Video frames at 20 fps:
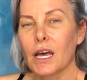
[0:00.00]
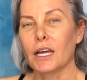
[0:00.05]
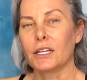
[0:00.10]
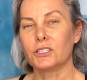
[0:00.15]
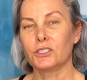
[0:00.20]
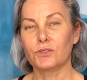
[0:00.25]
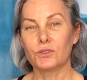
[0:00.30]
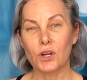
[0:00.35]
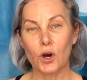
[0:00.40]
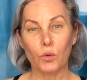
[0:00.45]

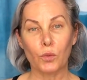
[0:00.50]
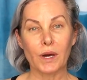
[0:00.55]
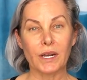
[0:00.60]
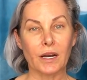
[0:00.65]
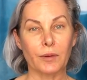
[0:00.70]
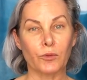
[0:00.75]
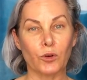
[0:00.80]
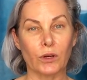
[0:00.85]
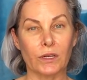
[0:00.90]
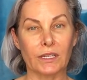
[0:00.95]
And do you know
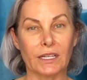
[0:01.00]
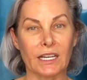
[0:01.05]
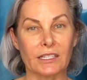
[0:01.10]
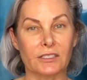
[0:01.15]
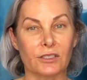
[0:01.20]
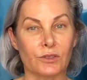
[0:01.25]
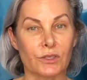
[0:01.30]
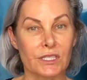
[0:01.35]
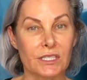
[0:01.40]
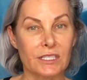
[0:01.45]
when I'm going to
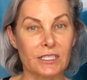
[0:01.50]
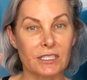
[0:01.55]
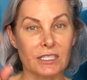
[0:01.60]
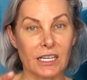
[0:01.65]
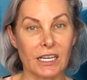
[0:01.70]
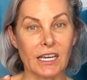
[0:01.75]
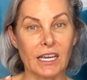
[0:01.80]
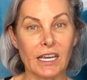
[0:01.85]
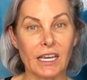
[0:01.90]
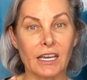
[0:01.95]
get to
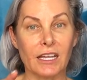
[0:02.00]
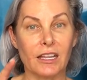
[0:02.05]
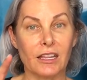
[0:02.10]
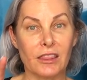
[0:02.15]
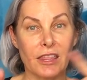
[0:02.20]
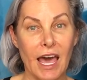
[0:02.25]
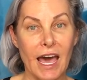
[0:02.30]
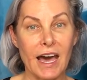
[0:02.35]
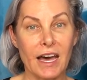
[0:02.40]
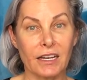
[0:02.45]

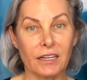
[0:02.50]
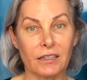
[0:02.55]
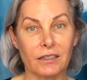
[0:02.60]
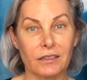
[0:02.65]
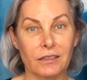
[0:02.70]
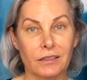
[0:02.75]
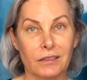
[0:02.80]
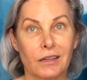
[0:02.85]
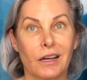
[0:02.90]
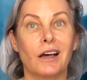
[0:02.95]
see that?
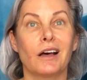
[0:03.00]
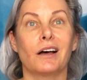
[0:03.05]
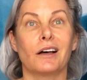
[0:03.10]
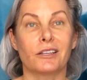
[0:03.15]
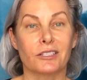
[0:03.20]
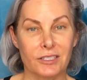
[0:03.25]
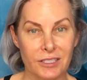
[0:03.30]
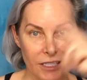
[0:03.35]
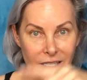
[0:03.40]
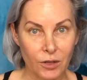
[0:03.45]

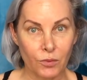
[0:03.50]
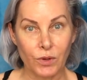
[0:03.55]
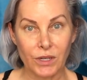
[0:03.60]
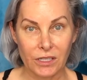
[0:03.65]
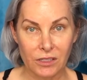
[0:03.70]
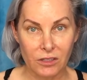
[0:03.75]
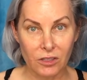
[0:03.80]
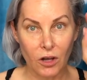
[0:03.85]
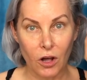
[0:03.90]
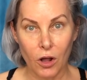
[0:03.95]
I'll see it
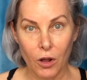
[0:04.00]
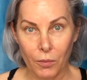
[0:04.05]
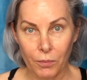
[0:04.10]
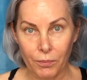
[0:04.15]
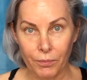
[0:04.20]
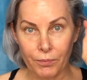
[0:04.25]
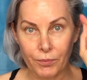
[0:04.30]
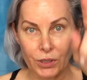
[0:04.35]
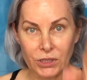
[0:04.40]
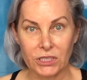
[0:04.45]
when it's
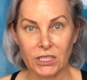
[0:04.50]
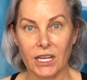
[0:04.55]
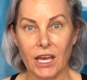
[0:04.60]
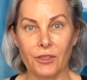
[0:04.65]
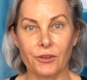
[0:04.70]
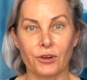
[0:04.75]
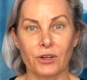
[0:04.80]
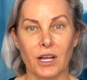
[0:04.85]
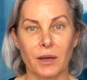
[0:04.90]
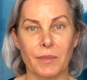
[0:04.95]
all put
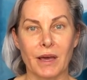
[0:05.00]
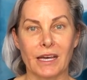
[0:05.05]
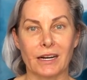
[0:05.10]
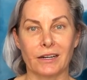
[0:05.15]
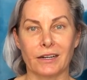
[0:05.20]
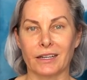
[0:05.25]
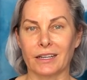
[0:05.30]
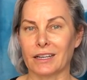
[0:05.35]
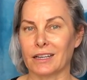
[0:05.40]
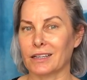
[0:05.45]
together and I'm
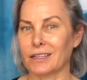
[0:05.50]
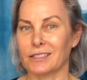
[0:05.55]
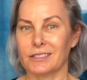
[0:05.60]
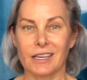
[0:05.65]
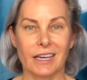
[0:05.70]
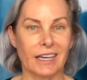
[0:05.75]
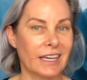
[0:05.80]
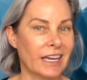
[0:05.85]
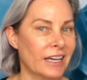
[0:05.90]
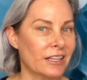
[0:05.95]
editing it
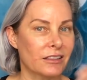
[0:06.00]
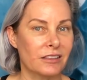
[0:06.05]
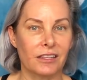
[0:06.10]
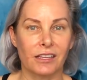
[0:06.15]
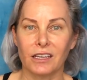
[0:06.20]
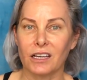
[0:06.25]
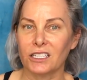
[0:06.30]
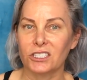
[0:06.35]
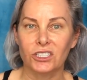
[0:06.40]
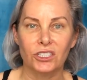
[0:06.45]
because I can't
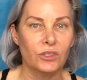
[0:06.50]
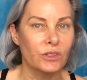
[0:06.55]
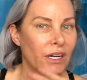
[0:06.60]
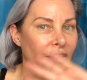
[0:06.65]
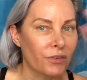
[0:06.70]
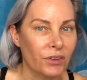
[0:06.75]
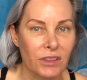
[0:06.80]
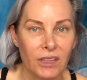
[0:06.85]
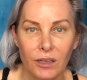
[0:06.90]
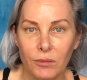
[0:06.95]
see. I shoot
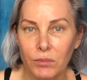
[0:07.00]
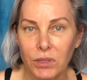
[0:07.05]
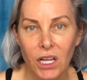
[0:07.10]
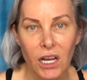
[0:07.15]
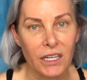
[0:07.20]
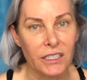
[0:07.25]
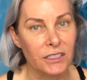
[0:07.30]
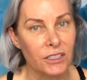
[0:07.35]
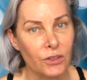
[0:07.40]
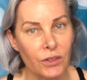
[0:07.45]
everything
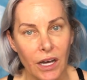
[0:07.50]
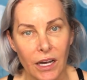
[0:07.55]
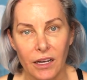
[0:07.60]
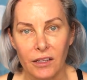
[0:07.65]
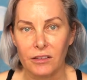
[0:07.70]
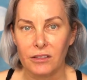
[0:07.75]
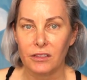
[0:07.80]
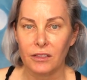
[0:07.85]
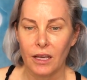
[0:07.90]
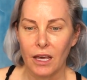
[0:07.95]
blind, you
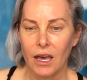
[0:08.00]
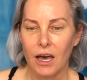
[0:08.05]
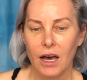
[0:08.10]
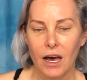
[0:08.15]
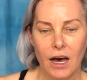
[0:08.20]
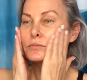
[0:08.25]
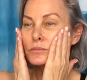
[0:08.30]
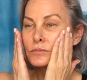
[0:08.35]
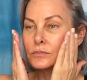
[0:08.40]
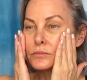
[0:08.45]
guys.
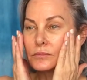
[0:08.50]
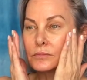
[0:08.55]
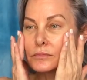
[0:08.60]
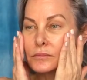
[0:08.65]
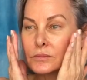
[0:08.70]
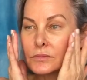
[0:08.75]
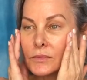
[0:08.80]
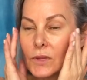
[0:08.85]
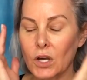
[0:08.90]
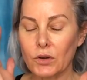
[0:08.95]

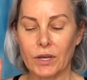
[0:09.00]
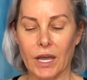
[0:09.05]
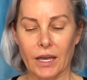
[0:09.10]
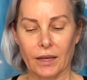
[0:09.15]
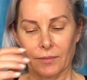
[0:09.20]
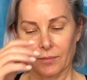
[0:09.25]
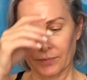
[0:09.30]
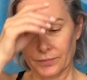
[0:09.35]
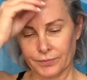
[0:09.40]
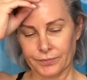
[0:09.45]
Okay.